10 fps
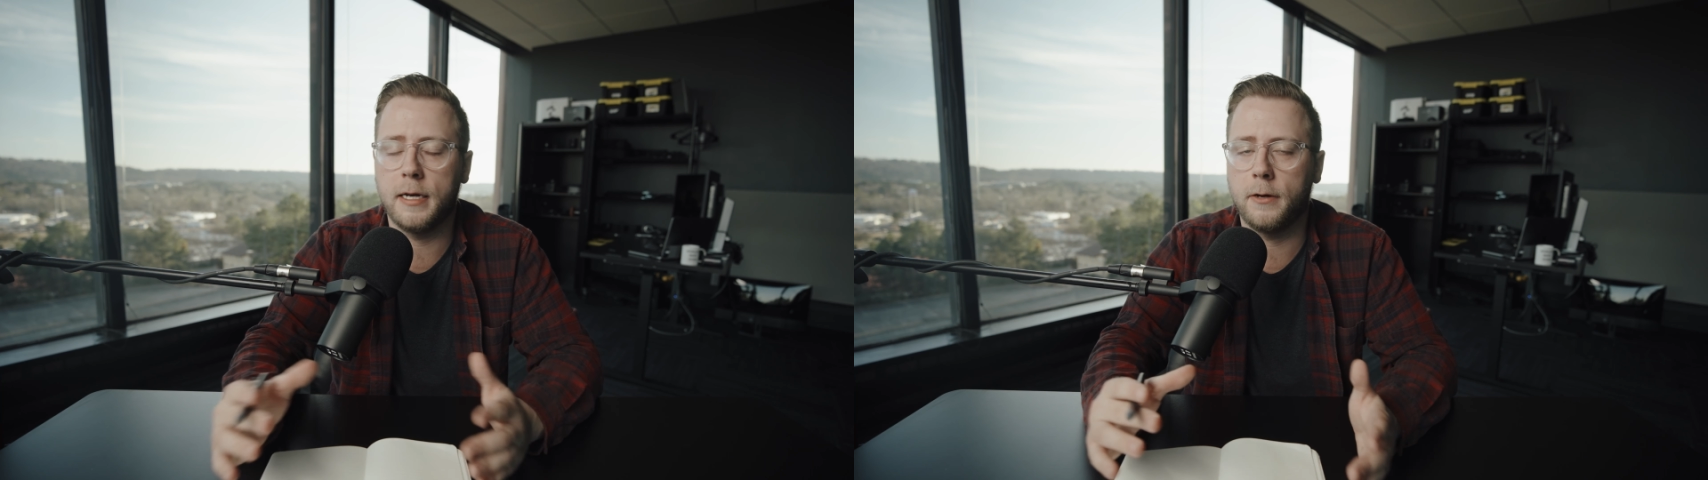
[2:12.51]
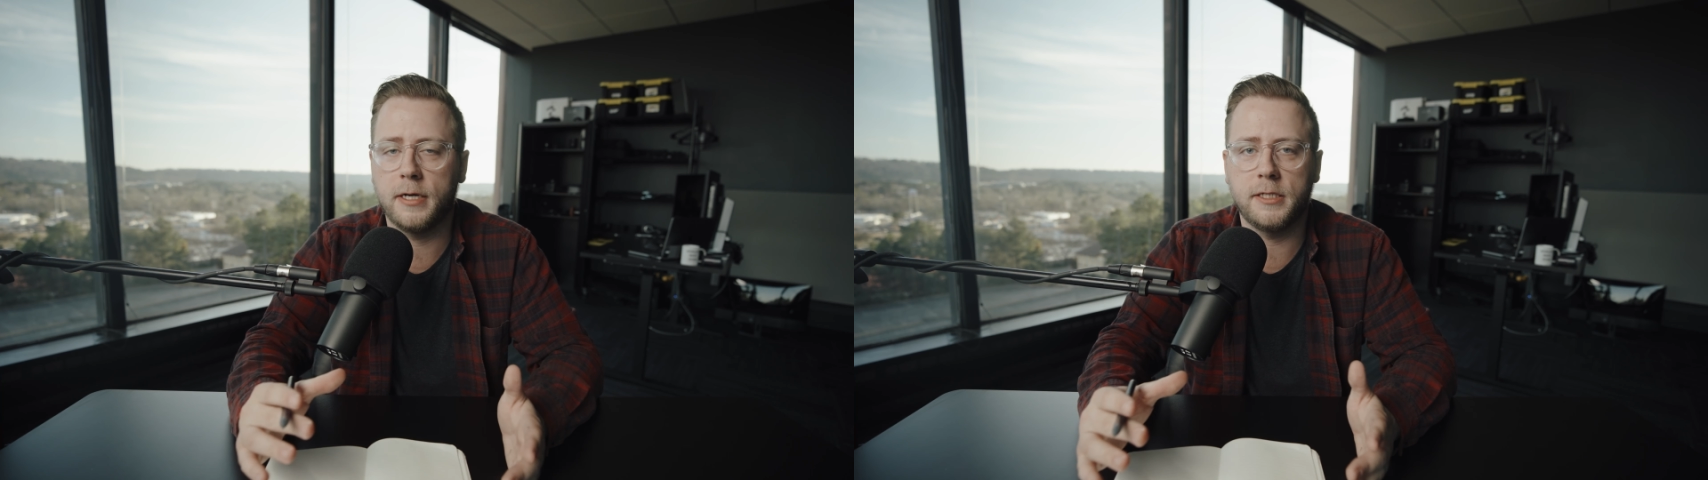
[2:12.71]

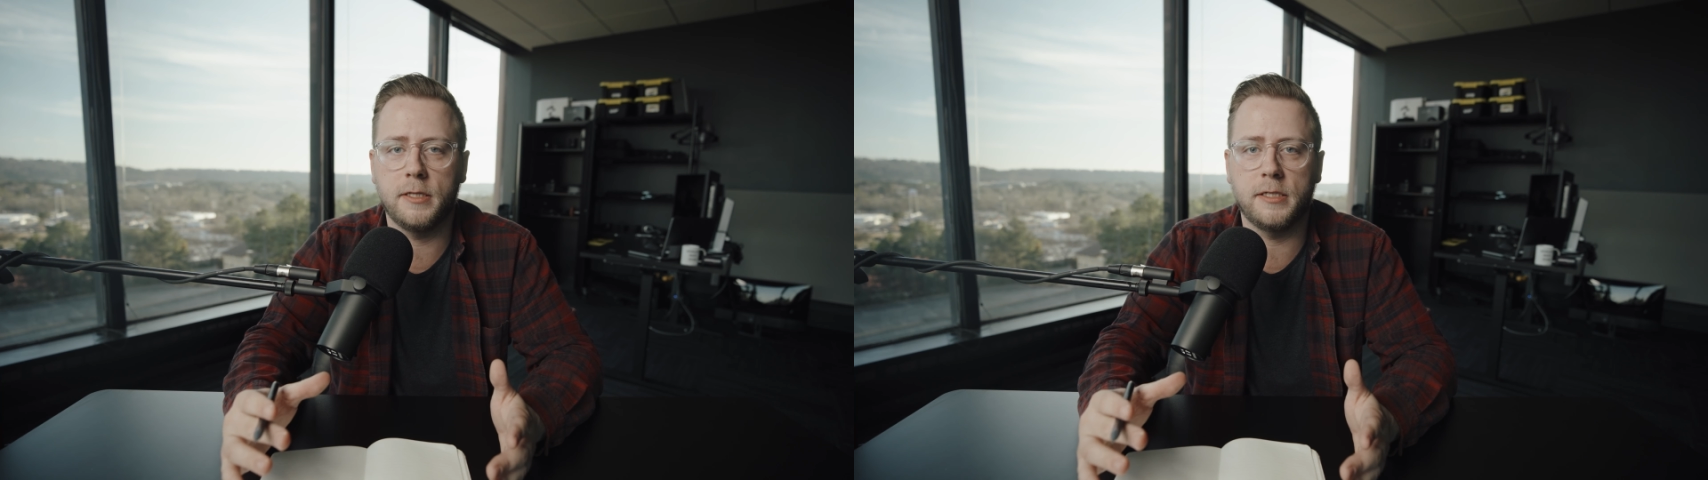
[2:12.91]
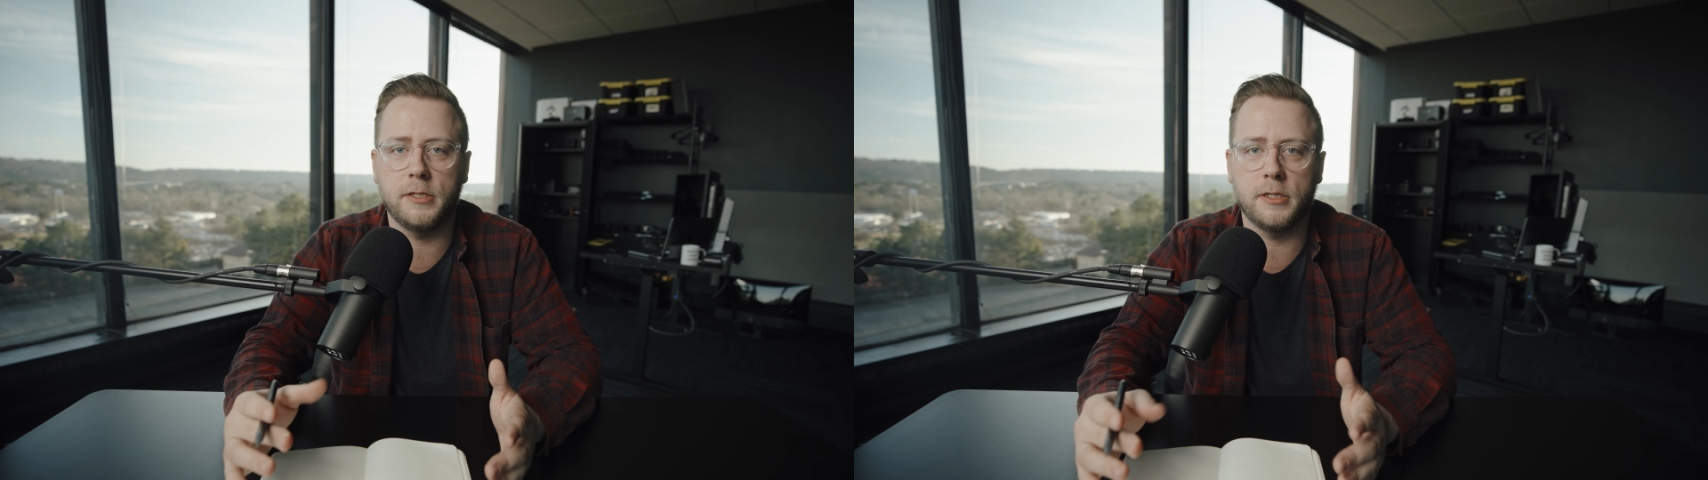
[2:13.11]
and I'll get to
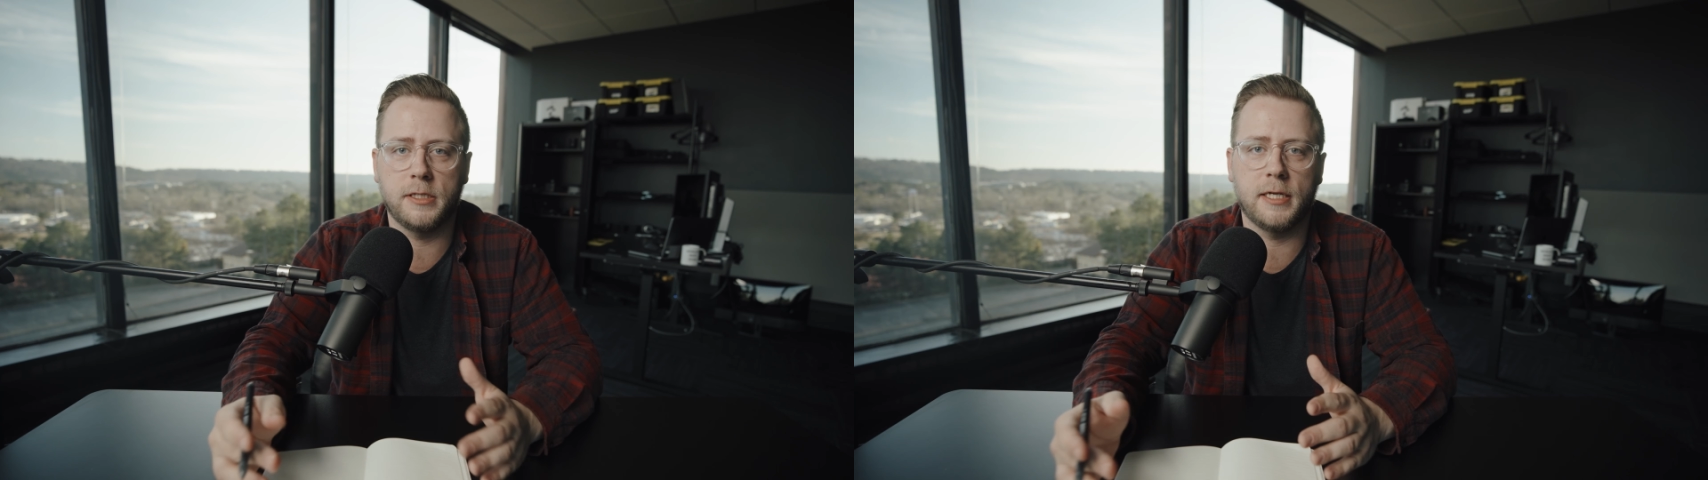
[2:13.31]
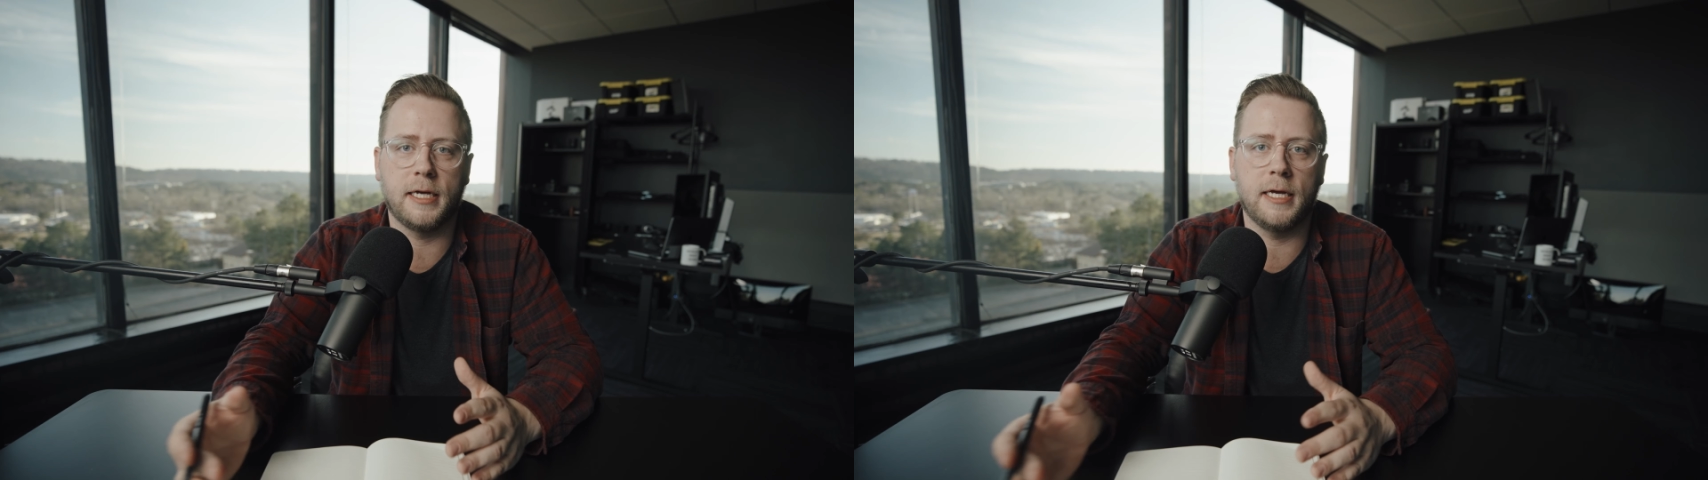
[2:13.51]
this in just
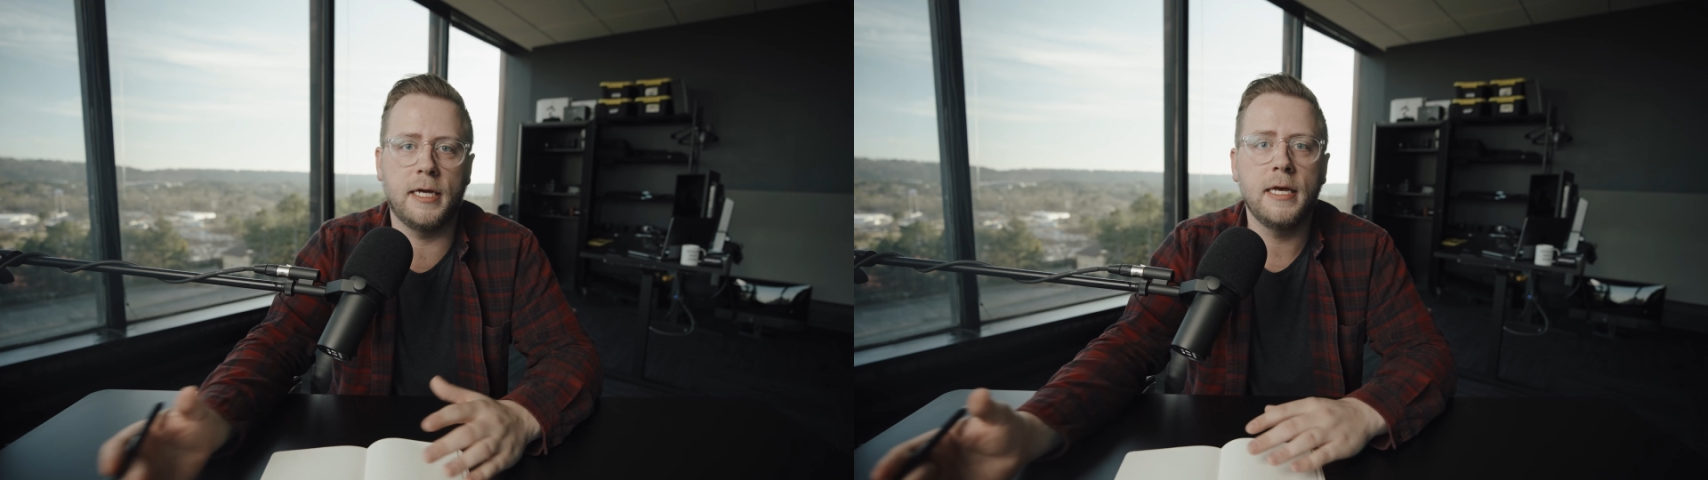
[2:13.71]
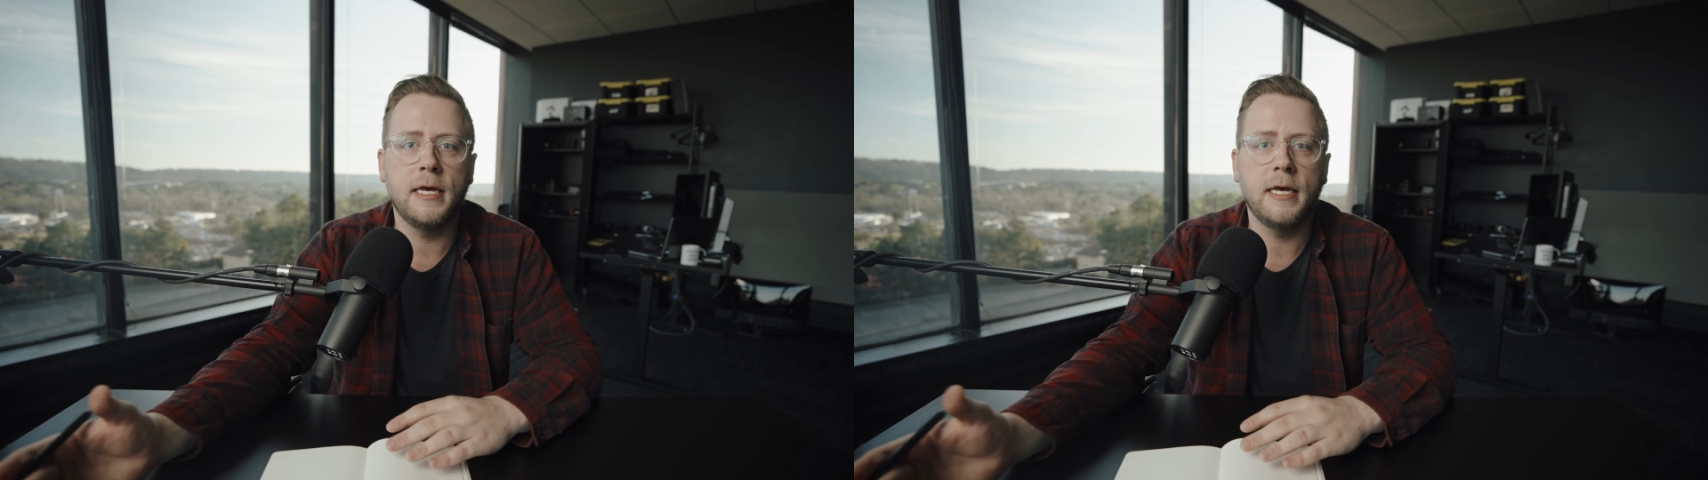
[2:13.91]
a second,